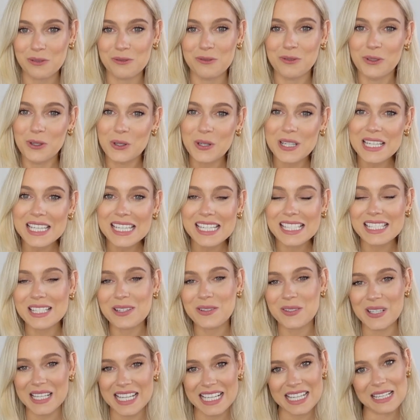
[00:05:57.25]
avoid
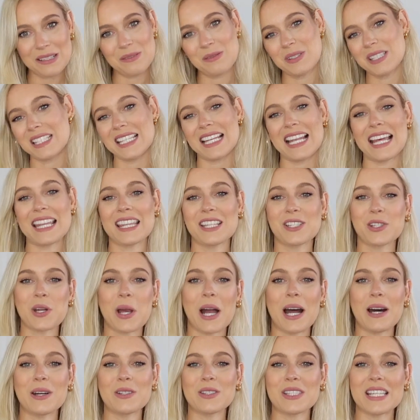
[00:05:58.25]
when it comes to leather
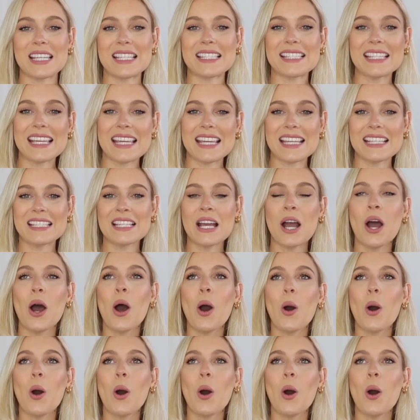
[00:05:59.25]
trousers is